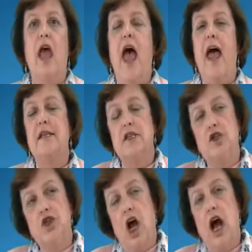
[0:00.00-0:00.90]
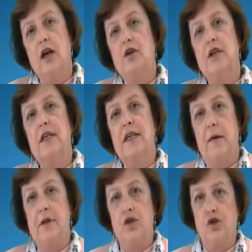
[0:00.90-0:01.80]
Has the child
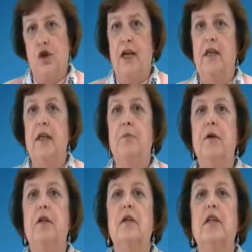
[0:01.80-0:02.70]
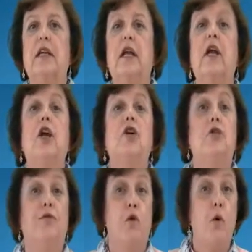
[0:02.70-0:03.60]
demonstrated the ability
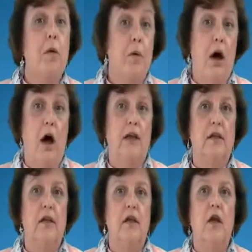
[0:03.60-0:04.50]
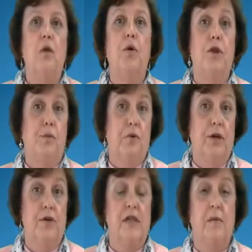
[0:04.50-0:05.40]
to form a bond with a
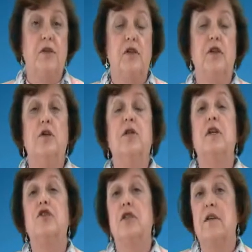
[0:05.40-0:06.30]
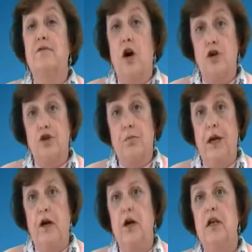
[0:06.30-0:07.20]
parental substitute, such as a foster
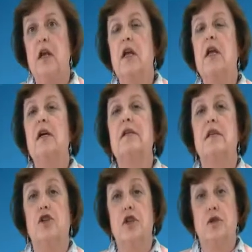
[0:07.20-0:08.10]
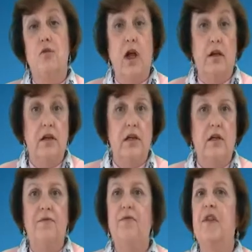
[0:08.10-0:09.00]
parent, such as a
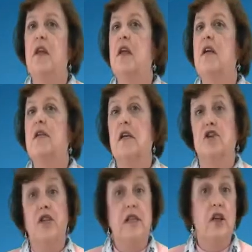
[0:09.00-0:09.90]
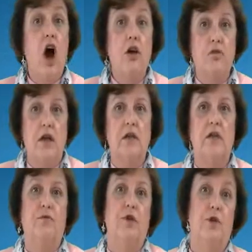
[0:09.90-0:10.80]
relative, such as a
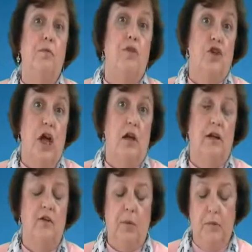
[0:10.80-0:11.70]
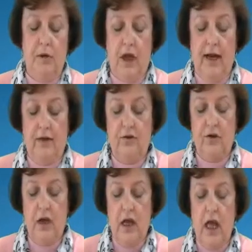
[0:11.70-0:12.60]
non-relative with whom the child has been placed?